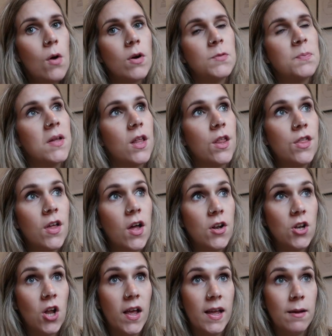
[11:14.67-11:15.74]
Whereas by the
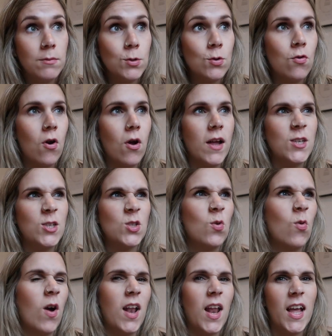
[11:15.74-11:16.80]
third night he was crying just
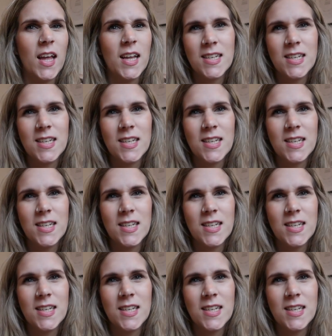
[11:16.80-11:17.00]
quite like